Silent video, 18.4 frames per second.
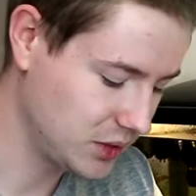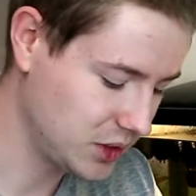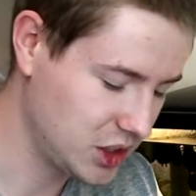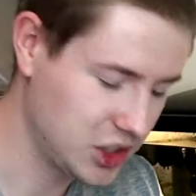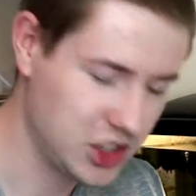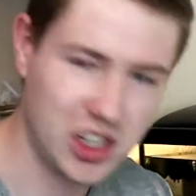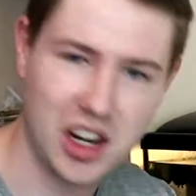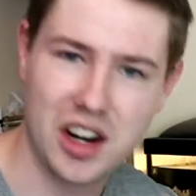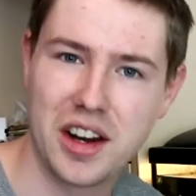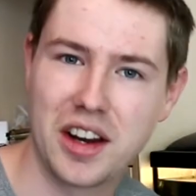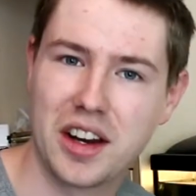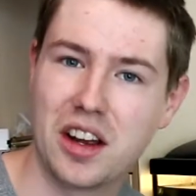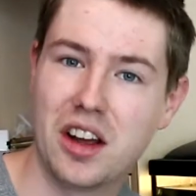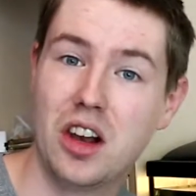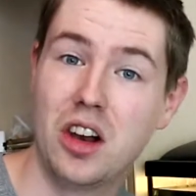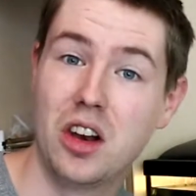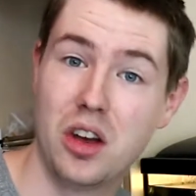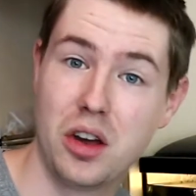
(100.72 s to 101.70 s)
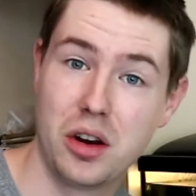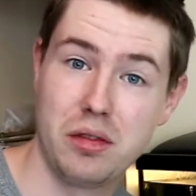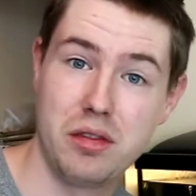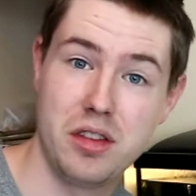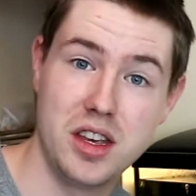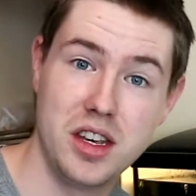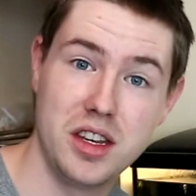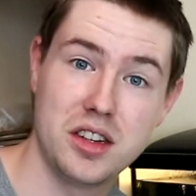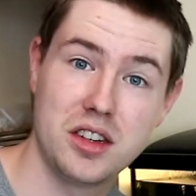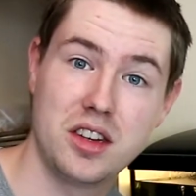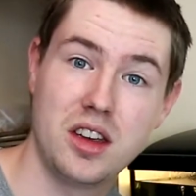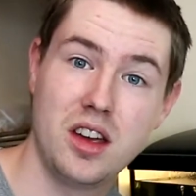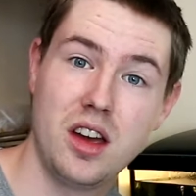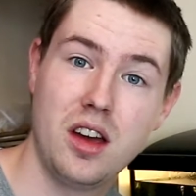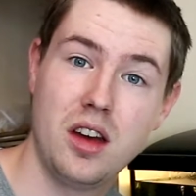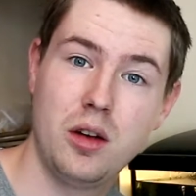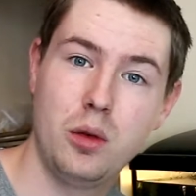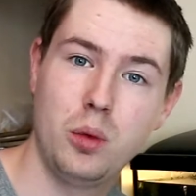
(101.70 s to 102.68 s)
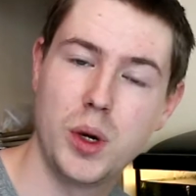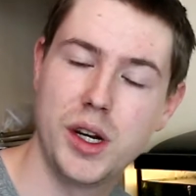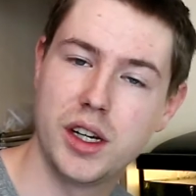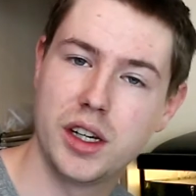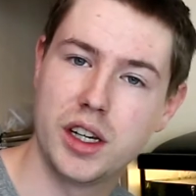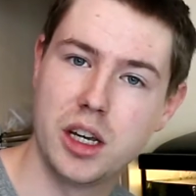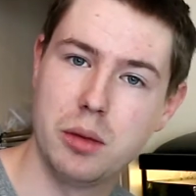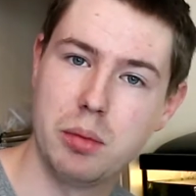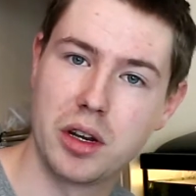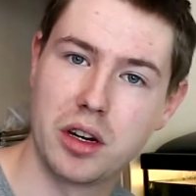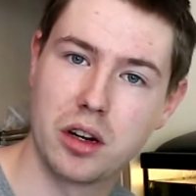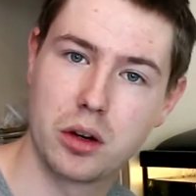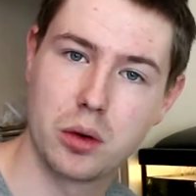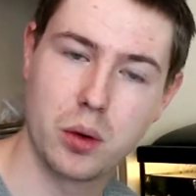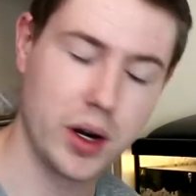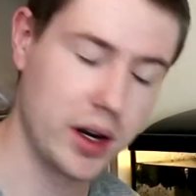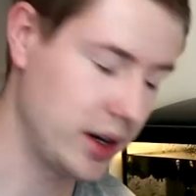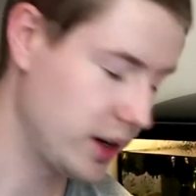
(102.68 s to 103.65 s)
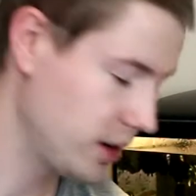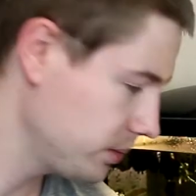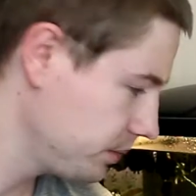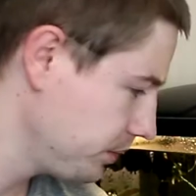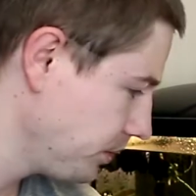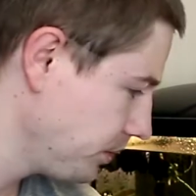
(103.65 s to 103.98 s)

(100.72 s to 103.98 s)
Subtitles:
starting a lot of these when you're keeping aquarium.